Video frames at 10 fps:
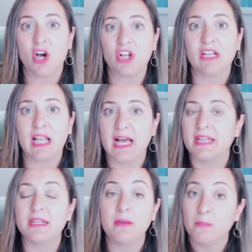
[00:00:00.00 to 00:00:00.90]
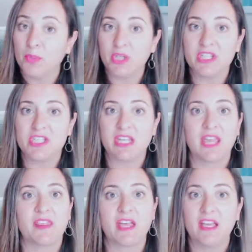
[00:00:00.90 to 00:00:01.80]
online, put it
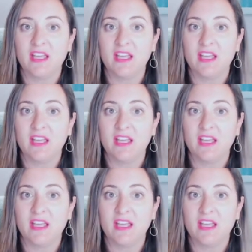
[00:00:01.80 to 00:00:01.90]
together,